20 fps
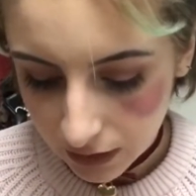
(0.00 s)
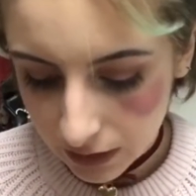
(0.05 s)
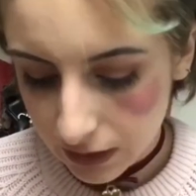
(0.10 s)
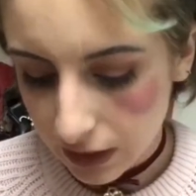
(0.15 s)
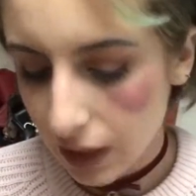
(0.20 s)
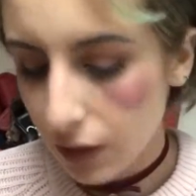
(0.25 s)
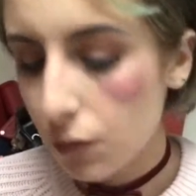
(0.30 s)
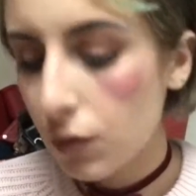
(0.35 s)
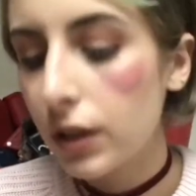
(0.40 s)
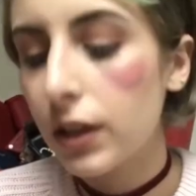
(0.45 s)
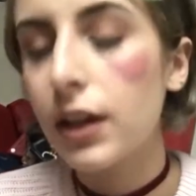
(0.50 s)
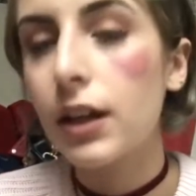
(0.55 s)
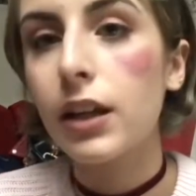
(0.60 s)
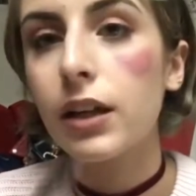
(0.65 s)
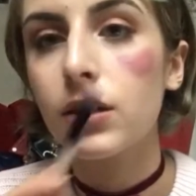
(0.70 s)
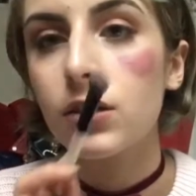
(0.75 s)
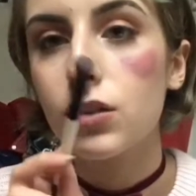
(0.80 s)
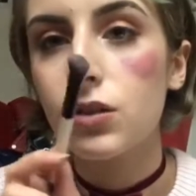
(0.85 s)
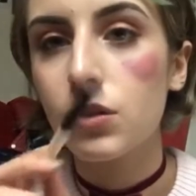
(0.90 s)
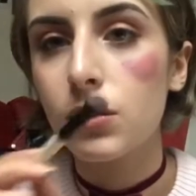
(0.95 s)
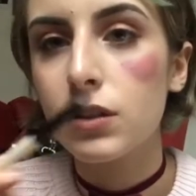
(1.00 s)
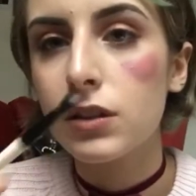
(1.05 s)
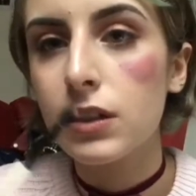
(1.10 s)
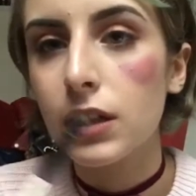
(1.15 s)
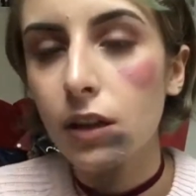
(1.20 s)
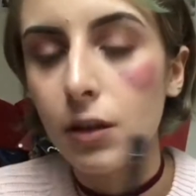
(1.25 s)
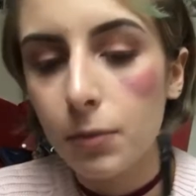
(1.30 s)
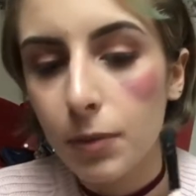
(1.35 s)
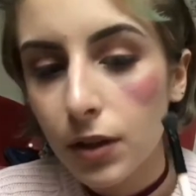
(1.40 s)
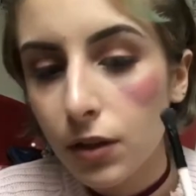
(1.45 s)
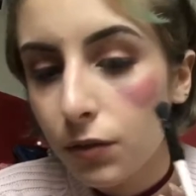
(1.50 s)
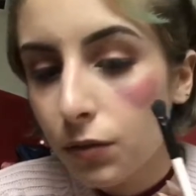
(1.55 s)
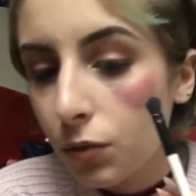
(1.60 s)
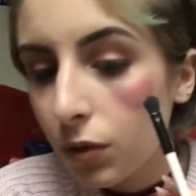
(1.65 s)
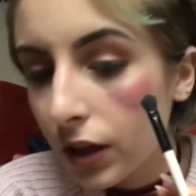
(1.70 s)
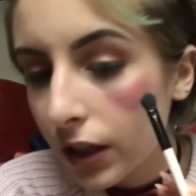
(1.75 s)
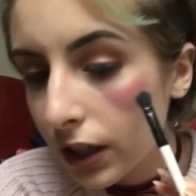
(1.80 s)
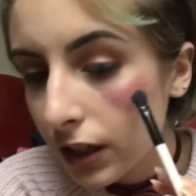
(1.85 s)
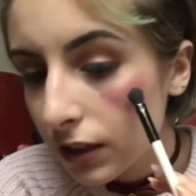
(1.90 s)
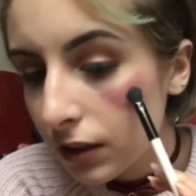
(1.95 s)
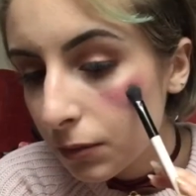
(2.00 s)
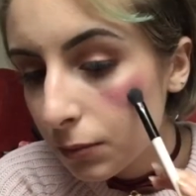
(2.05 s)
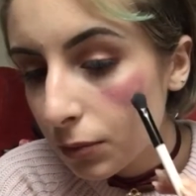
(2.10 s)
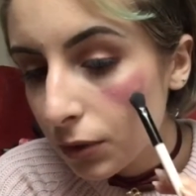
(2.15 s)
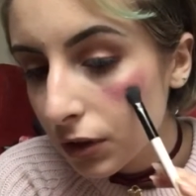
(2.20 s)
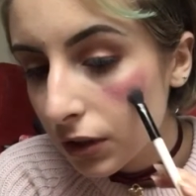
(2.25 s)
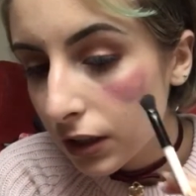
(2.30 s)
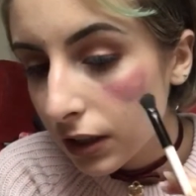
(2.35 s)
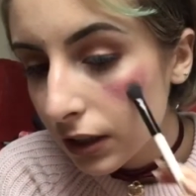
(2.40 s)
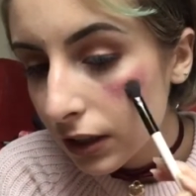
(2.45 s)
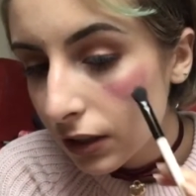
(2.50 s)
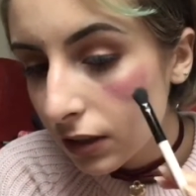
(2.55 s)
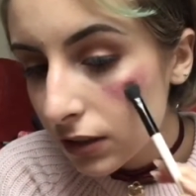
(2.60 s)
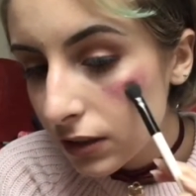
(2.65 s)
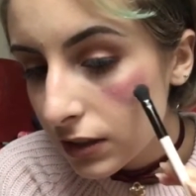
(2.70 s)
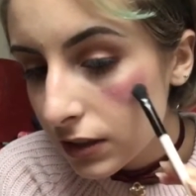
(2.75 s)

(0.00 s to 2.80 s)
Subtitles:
Then what I like to do is take a bit of white, put it in the